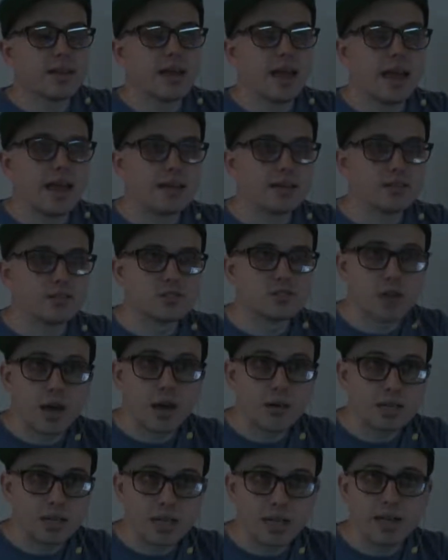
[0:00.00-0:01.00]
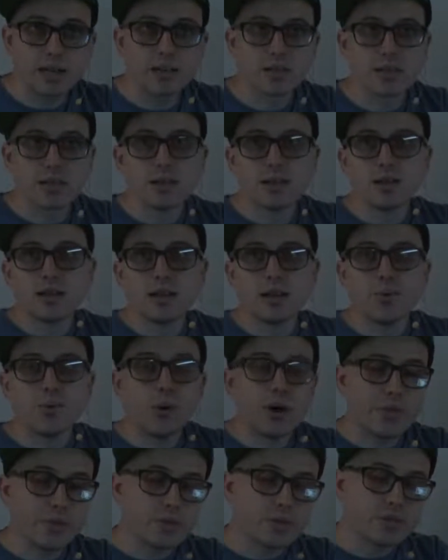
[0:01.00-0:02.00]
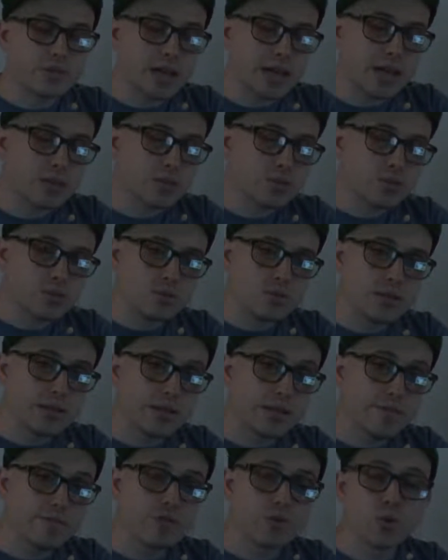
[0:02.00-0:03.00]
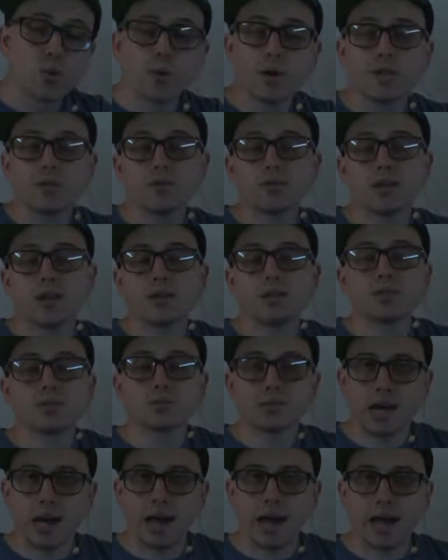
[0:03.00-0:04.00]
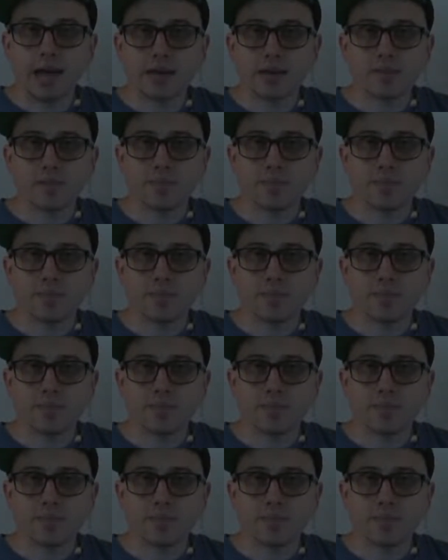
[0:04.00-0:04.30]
And so that, again, whether Daniel lived or whether Daniel died,